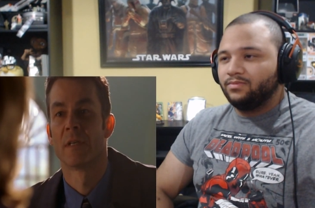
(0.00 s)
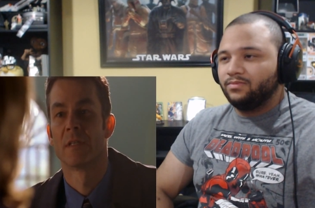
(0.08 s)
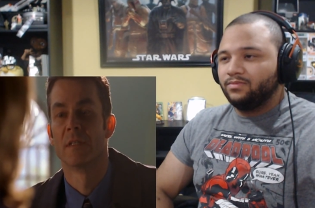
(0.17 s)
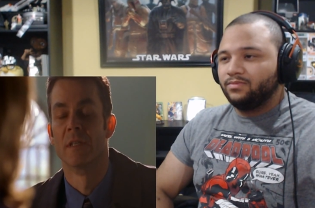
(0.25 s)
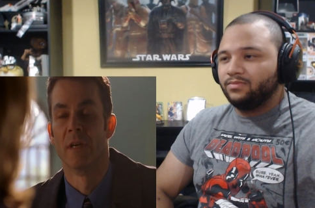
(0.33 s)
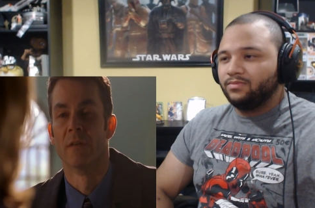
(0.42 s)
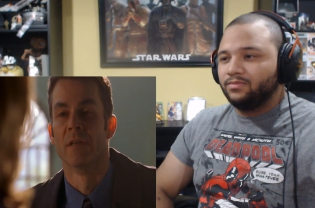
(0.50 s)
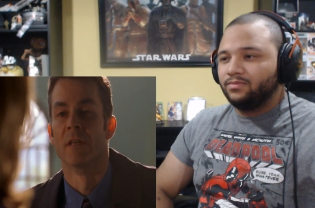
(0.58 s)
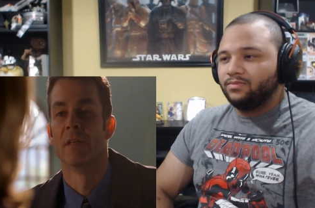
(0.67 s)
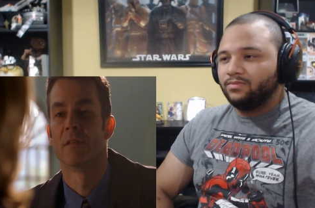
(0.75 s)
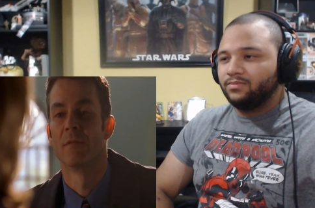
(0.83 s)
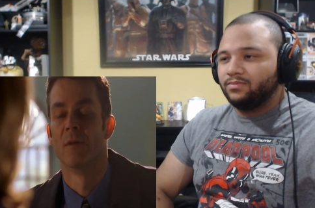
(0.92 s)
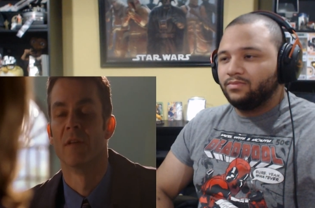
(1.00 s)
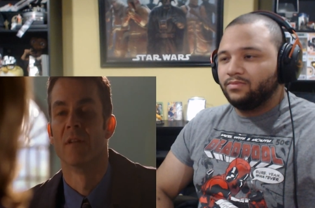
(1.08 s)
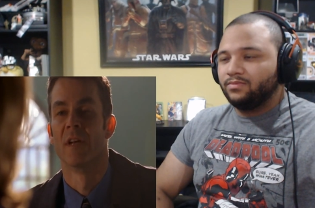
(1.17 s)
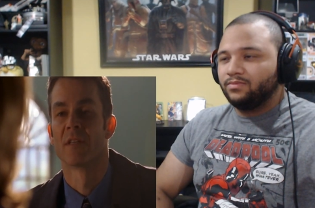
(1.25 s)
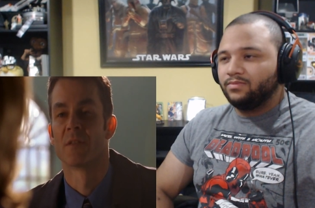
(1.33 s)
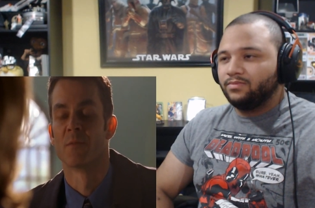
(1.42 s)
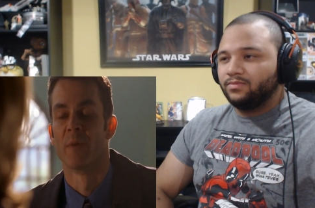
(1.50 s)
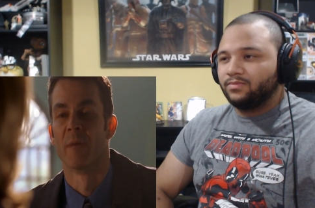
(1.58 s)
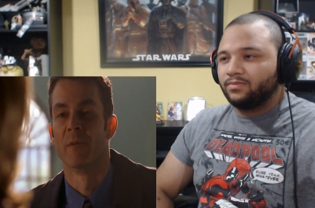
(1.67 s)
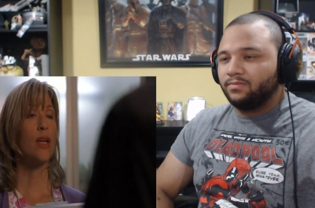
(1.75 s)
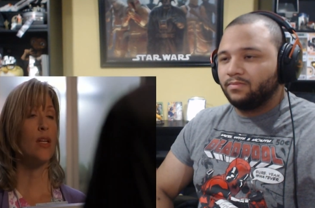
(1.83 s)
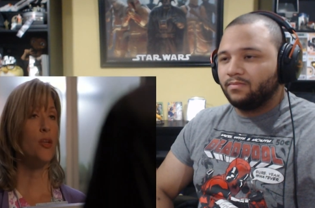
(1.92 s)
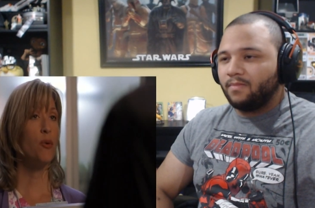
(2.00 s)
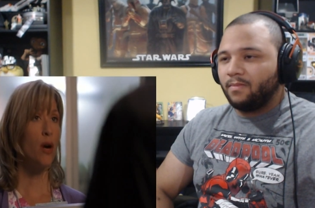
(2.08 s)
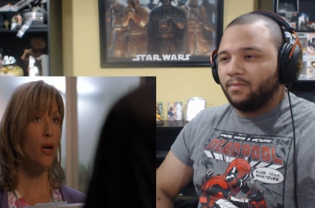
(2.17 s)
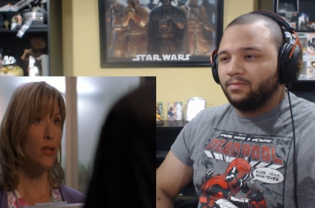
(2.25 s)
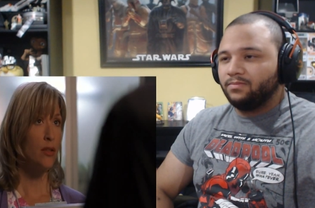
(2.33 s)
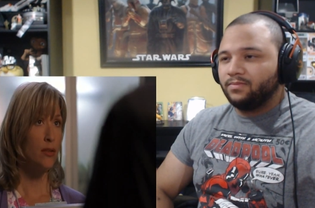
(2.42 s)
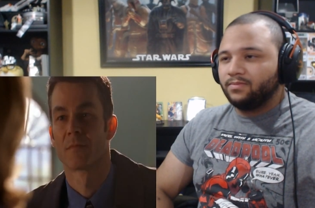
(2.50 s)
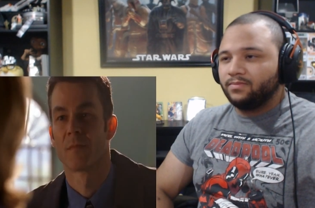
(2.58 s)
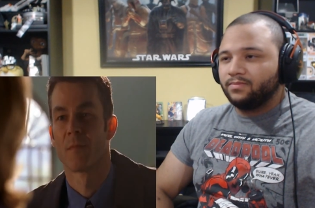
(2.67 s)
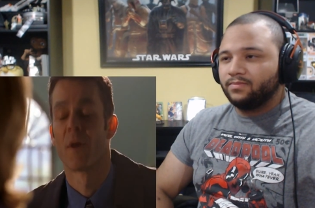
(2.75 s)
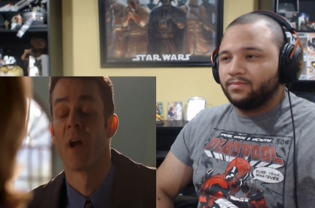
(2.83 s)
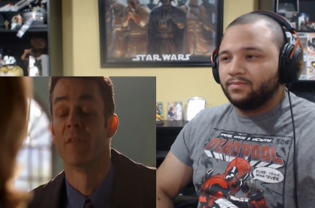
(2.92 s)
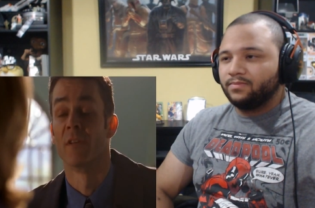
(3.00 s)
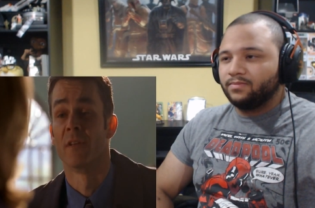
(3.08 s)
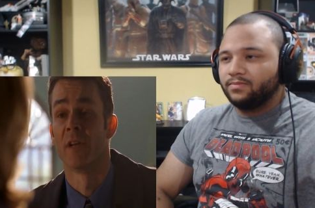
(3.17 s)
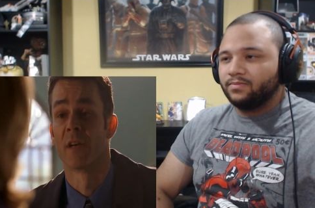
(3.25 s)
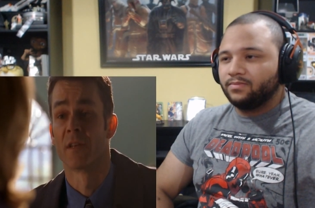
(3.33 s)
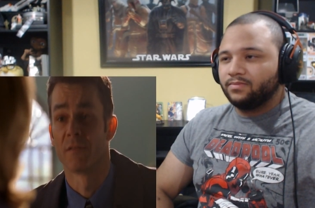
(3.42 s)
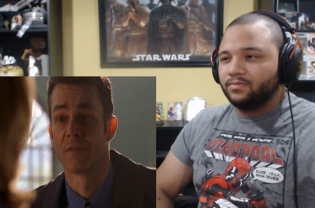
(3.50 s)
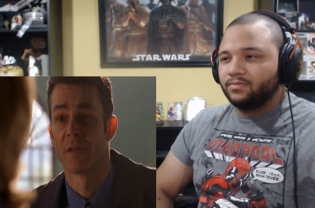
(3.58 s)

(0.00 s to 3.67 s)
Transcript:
Speaker 1: You know, the one who lost his memory. You are? Private detective.